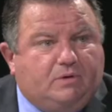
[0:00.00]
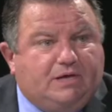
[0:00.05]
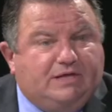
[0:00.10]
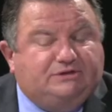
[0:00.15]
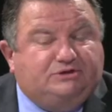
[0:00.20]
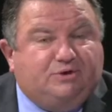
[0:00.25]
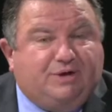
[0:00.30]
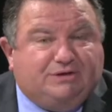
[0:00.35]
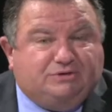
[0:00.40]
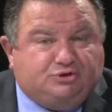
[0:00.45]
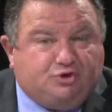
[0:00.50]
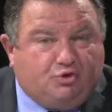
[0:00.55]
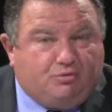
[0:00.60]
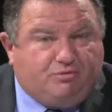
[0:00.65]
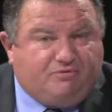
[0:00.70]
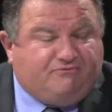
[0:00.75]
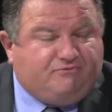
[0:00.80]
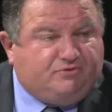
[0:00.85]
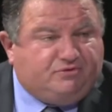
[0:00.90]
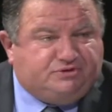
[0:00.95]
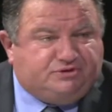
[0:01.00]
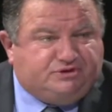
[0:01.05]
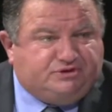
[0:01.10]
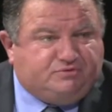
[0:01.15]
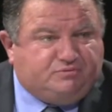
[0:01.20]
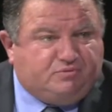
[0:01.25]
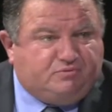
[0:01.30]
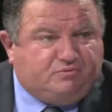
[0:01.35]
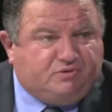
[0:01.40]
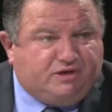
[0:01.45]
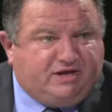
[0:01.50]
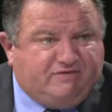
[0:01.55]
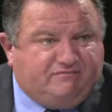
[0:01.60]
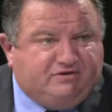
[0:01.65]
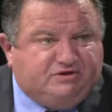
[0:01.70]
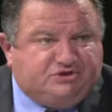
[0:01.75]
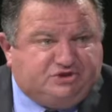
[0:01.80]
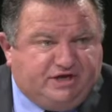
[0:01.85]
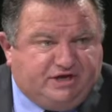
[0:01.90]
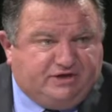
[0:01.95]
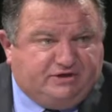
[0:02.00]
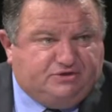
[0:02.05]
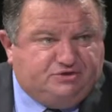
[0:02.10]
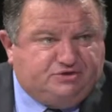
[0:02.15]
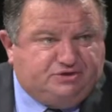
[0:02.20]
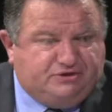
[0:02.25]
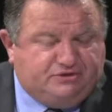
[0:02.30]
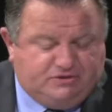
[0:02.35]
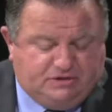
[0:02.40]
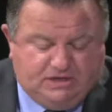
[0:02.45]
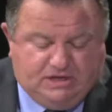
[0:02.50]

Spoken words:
Okay, so October 1st is when we'll have the change.